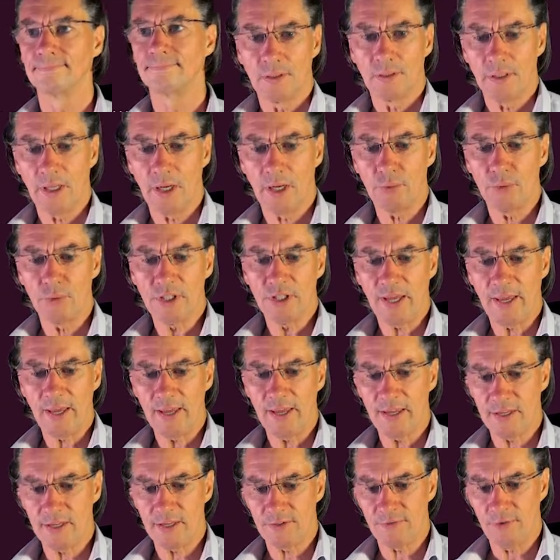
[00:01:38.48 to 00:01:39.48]
Now it
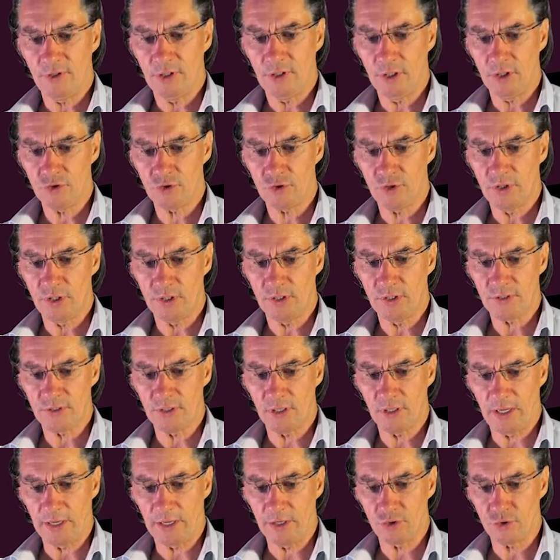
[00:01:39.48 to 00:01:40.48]
has finished the
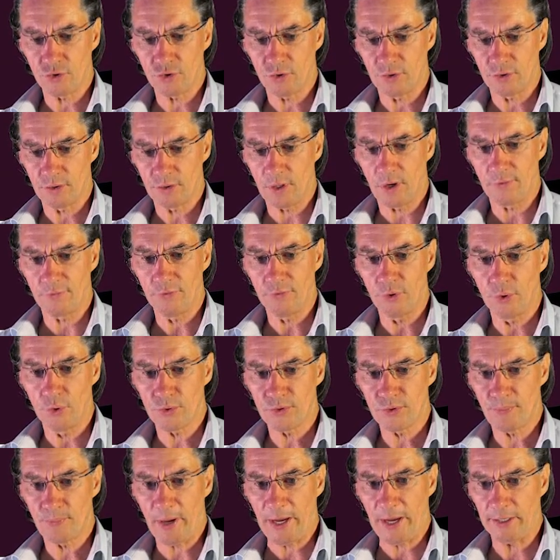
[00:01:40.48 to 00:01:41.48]
installation of
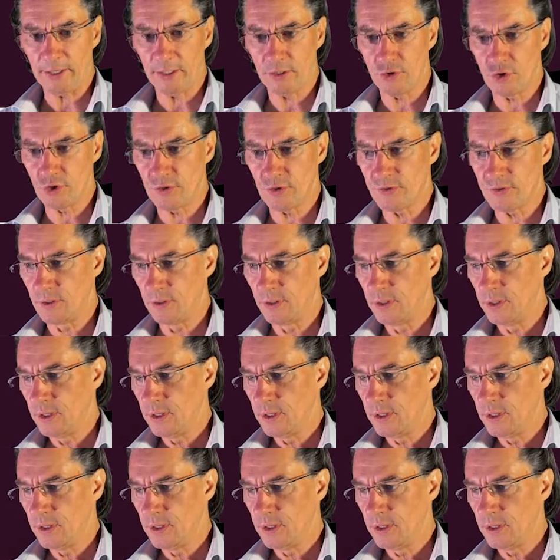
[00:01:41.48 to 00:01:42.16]
those packages.